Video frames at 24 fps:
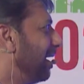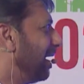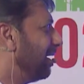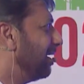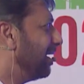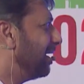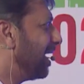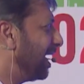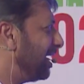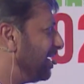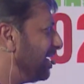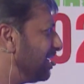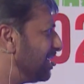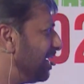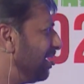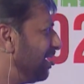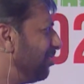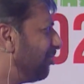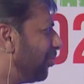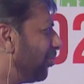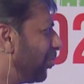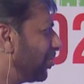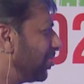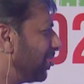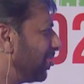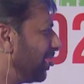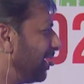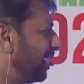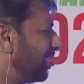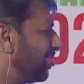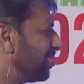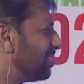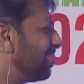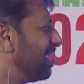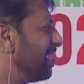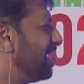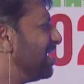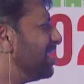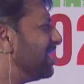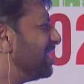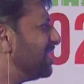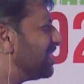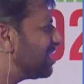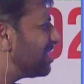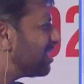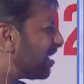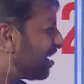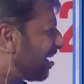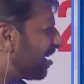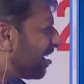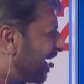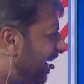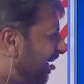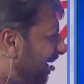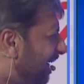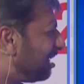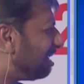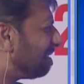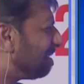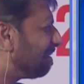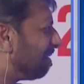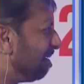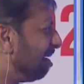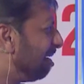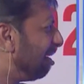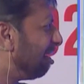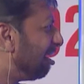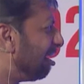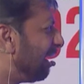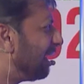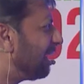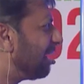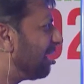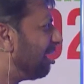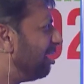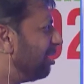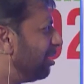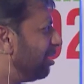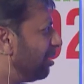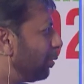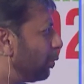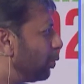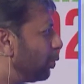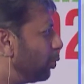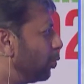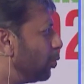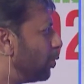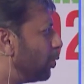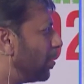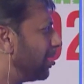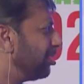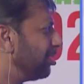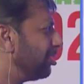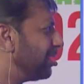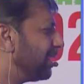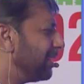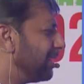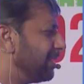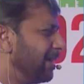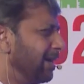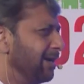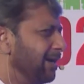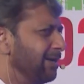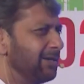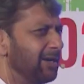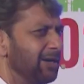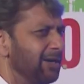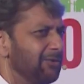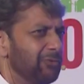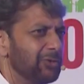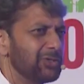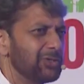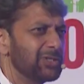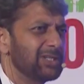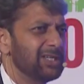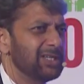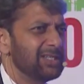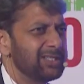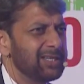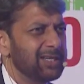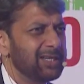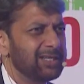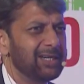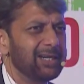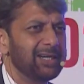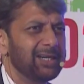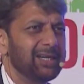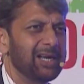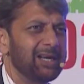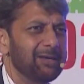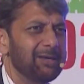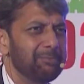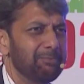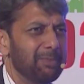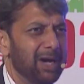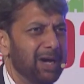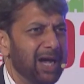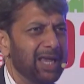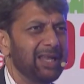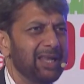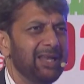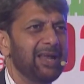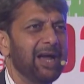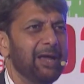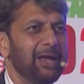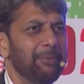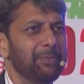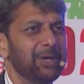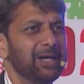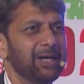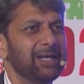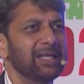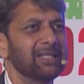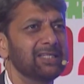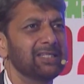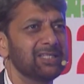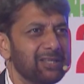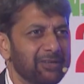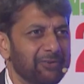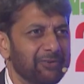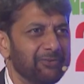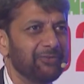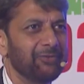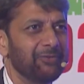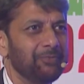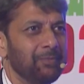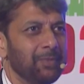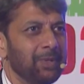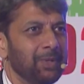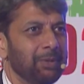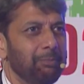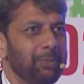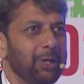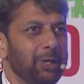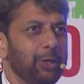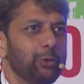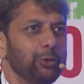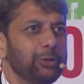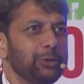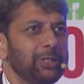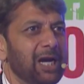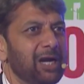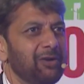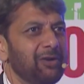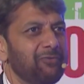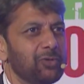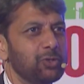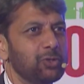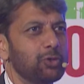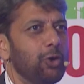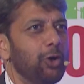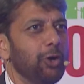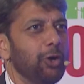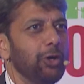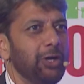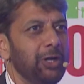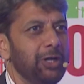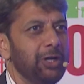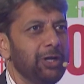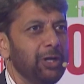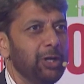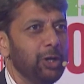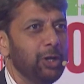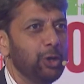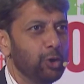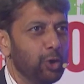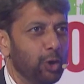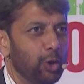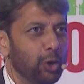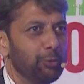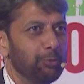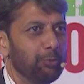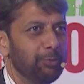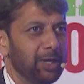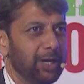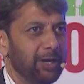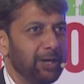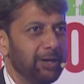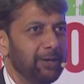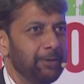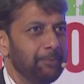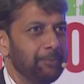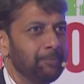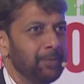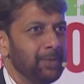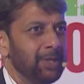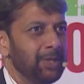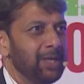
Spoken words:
In 1940s, slight, like 200-100 was considered as mild hypertensive. Below that was all normal.